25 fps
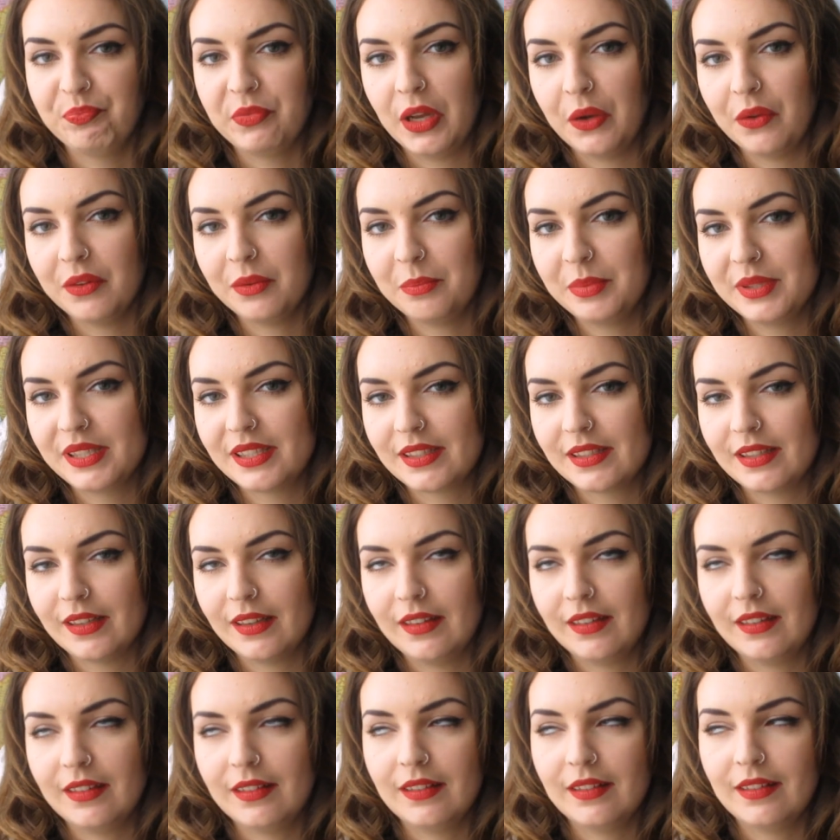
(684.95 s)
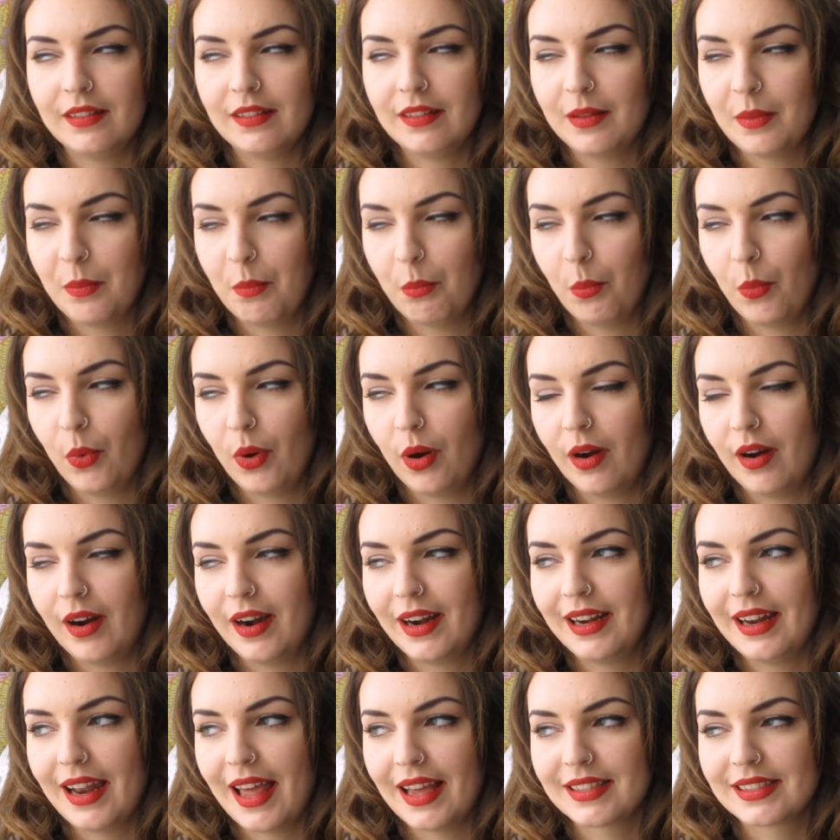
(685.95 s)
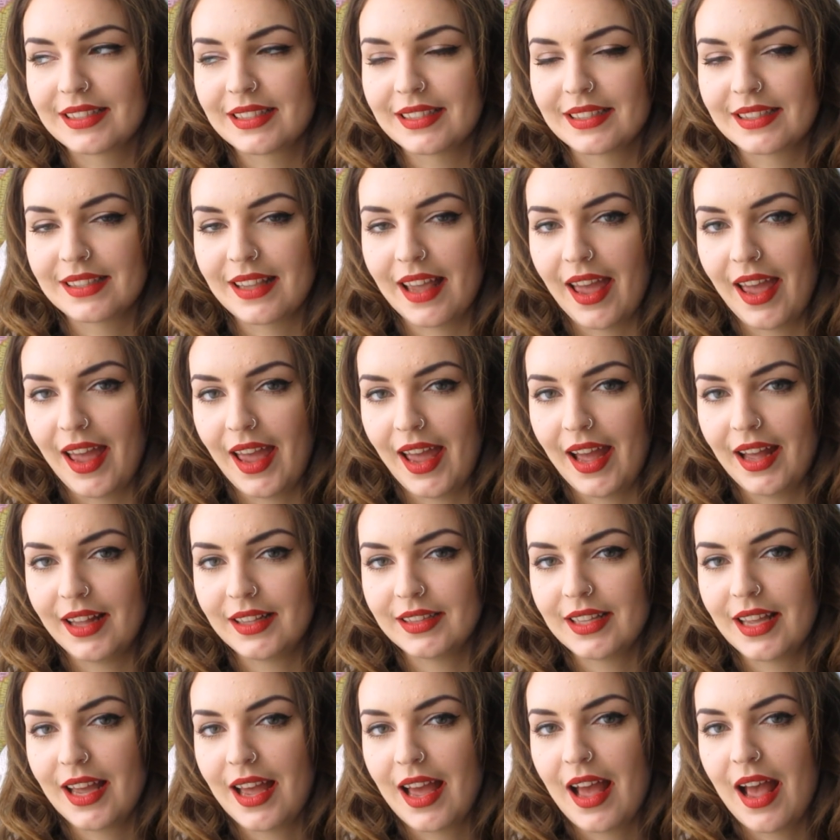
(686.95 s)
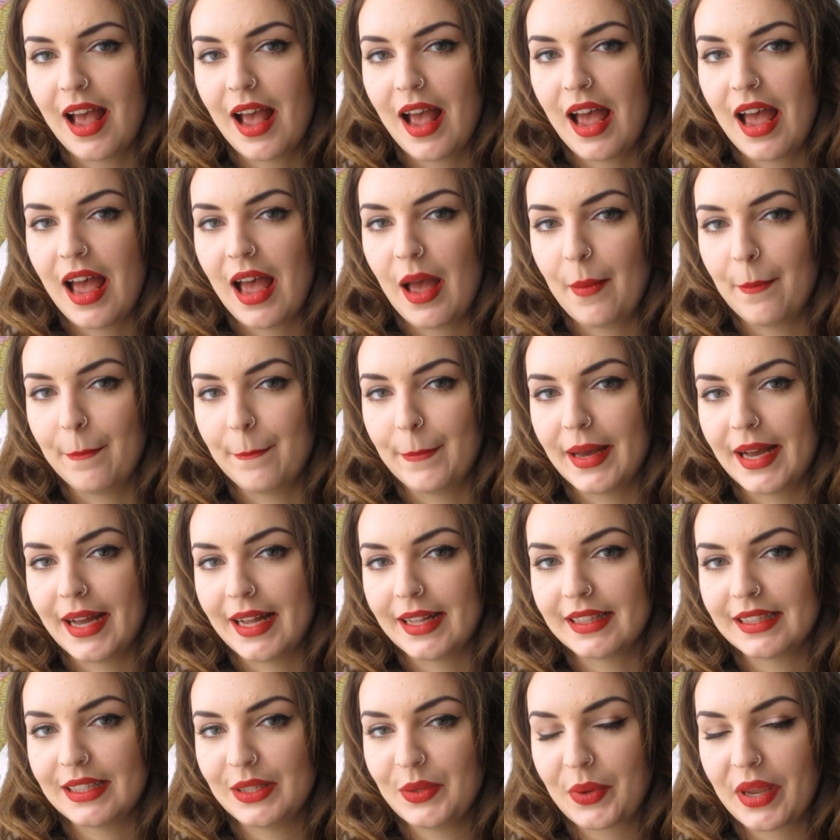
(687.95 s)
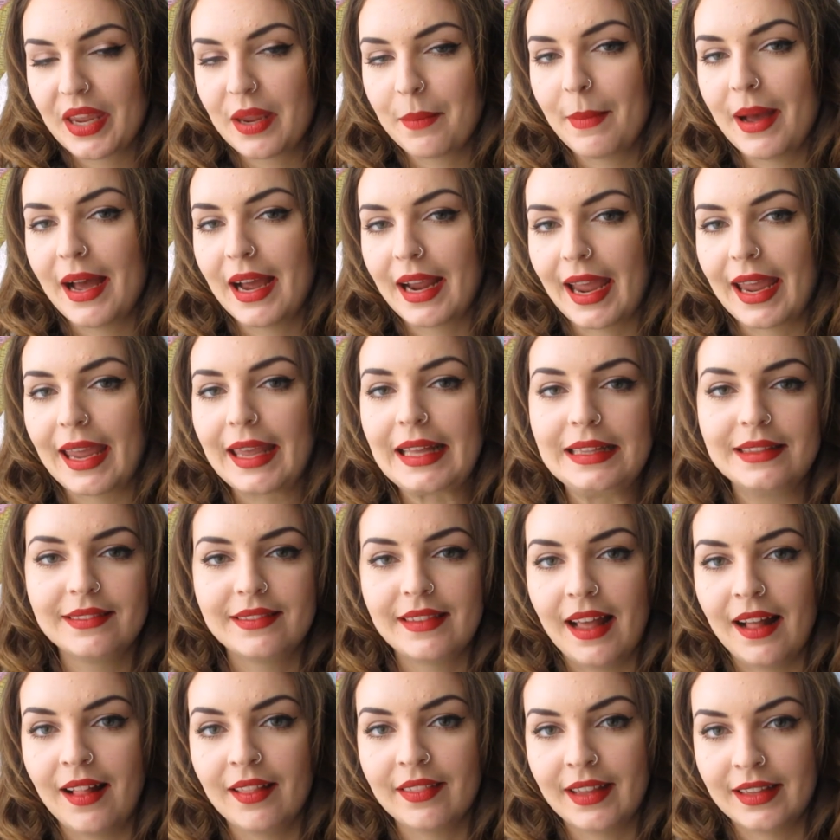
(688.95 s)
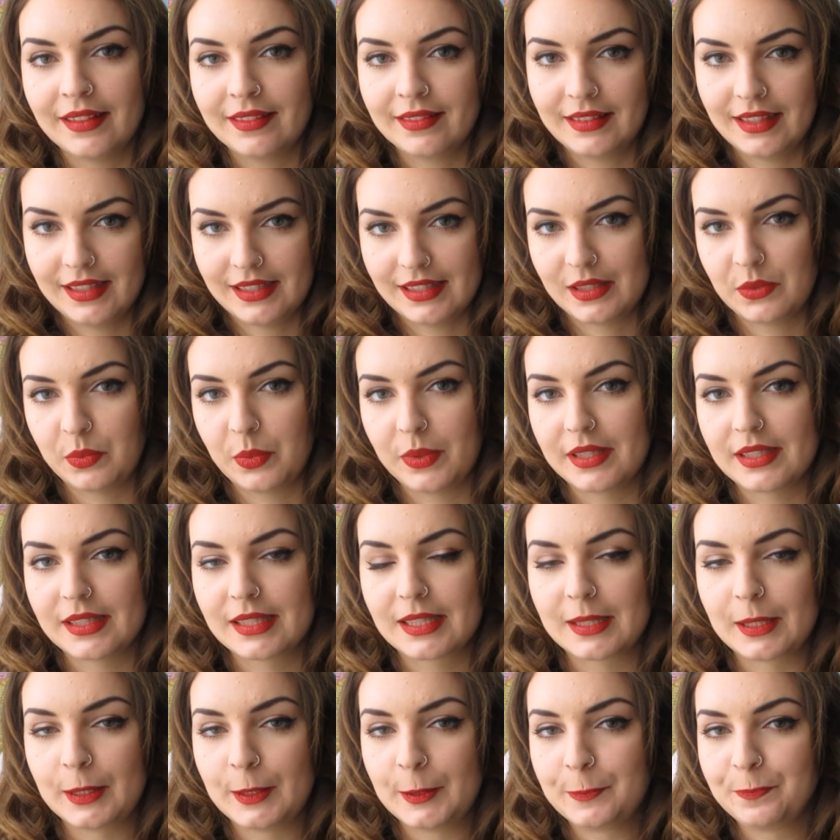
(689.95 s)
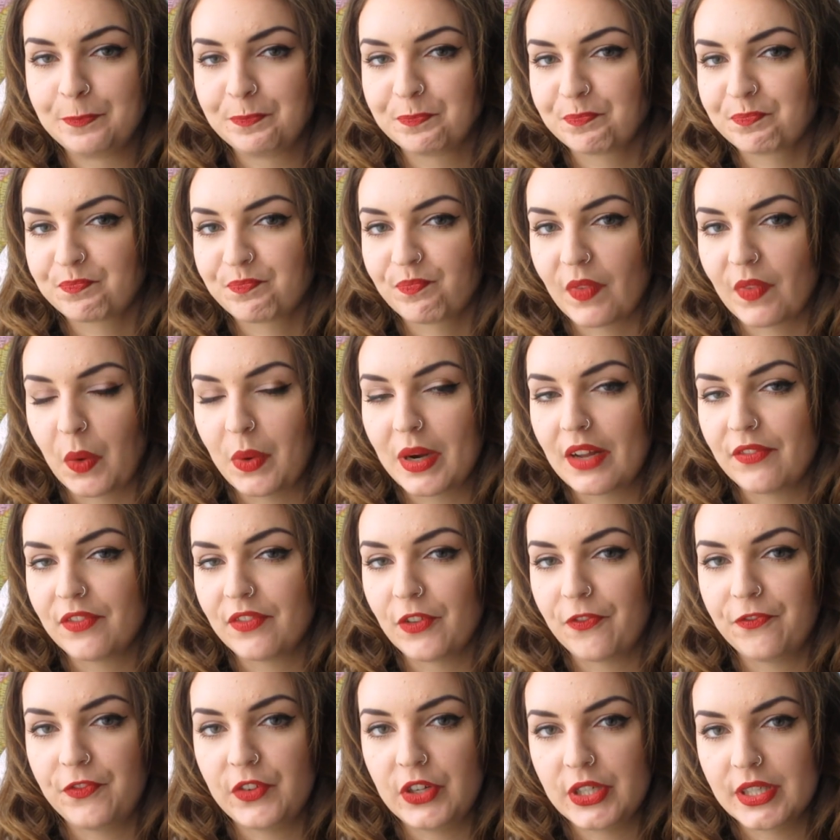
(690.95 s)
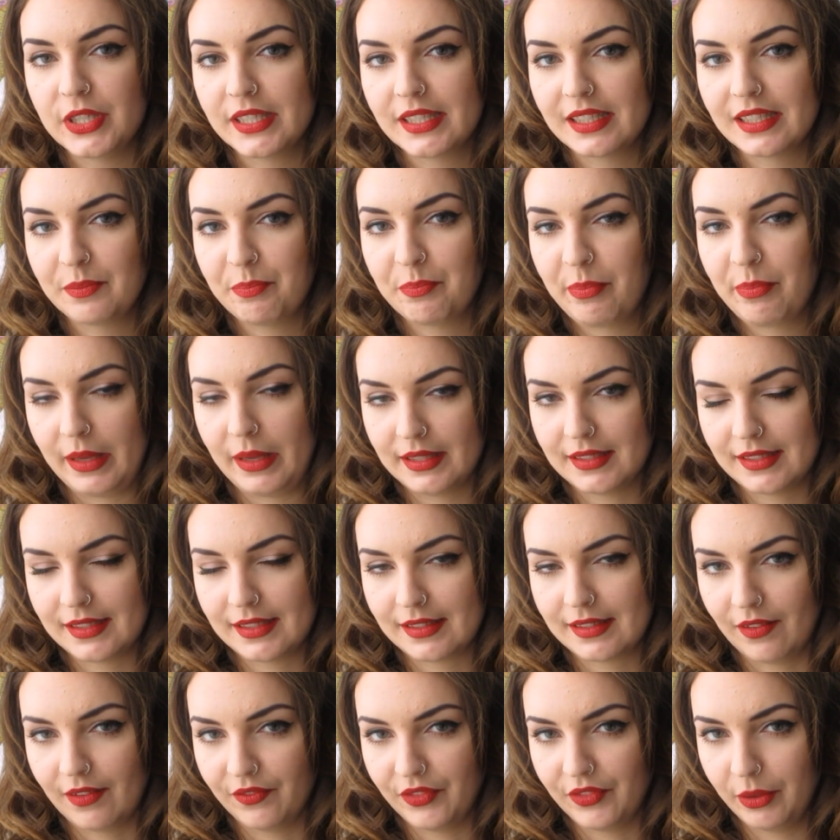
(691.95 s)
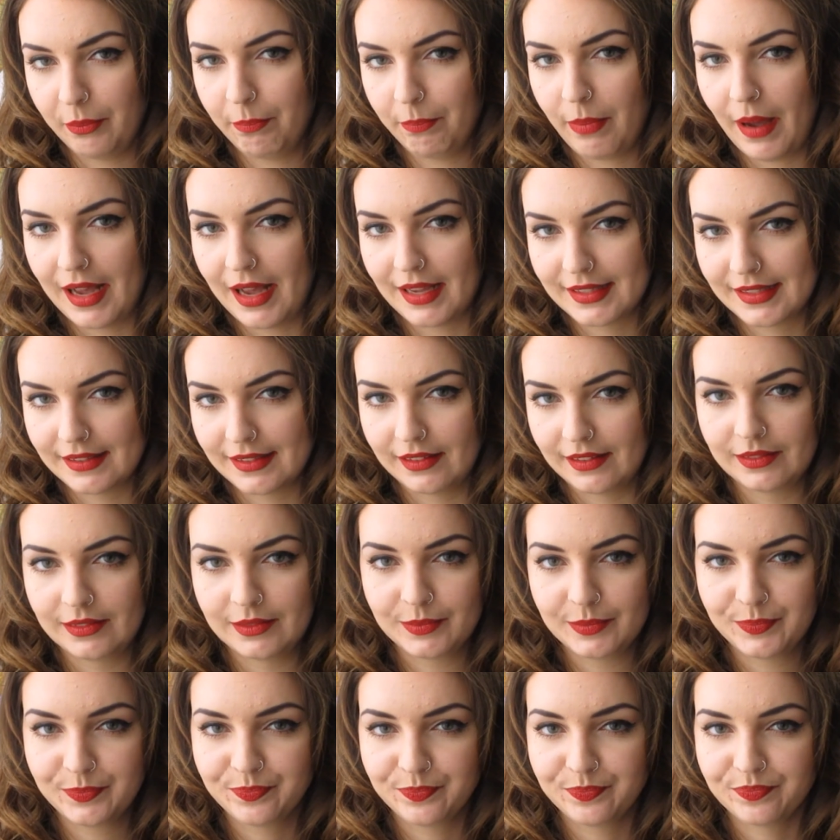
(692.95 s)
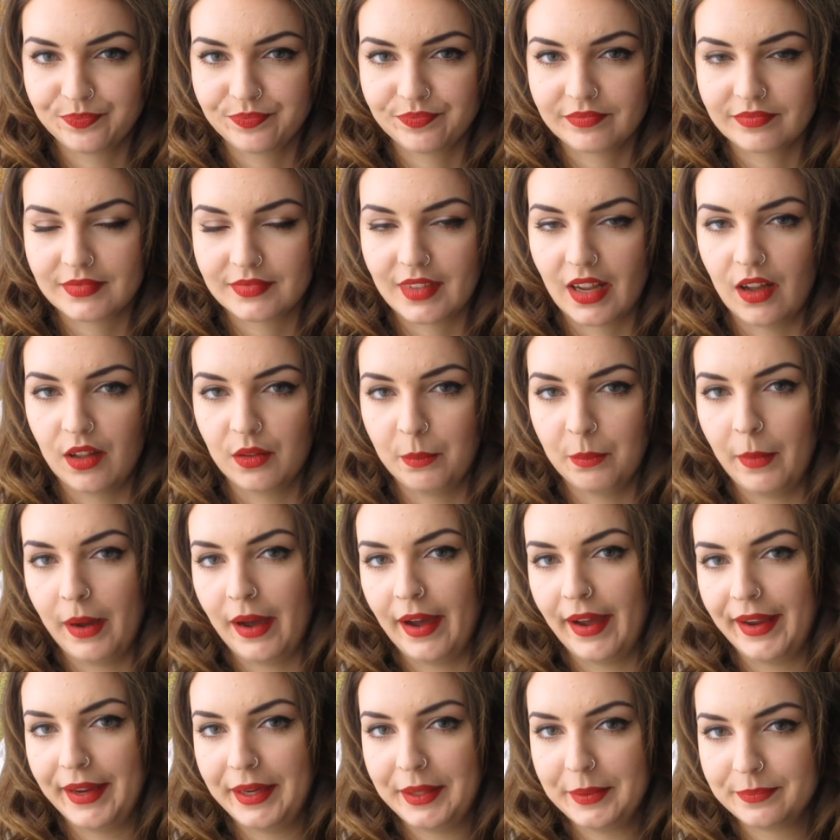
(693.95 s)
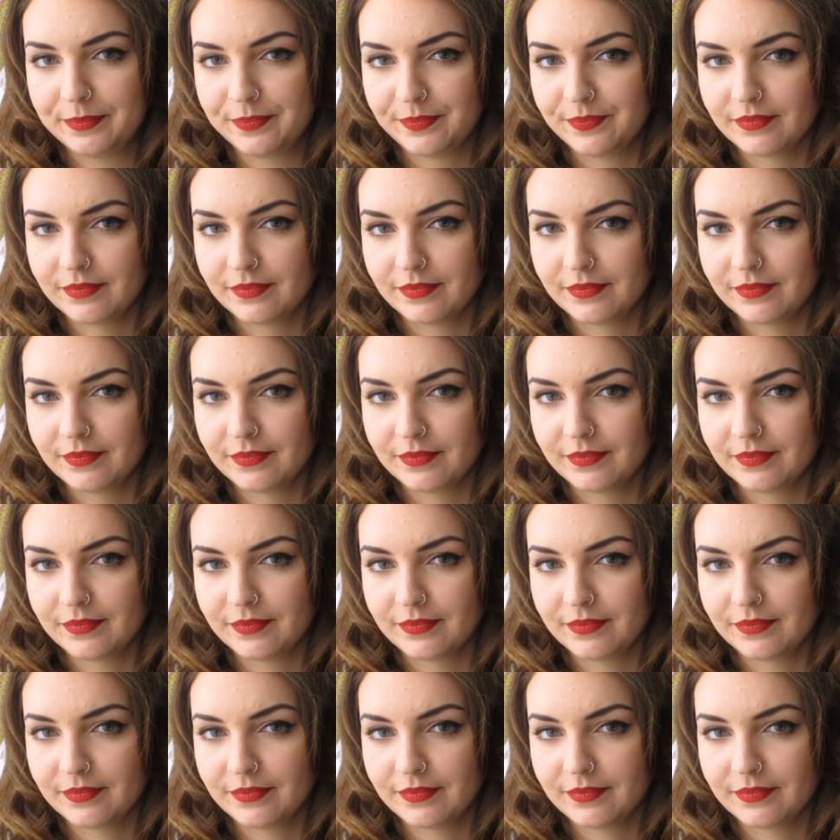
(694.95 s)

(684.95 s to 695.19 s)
There will be still more lessons ahead, but looking back I can tell that this was one of the first pieces of the puzzle on my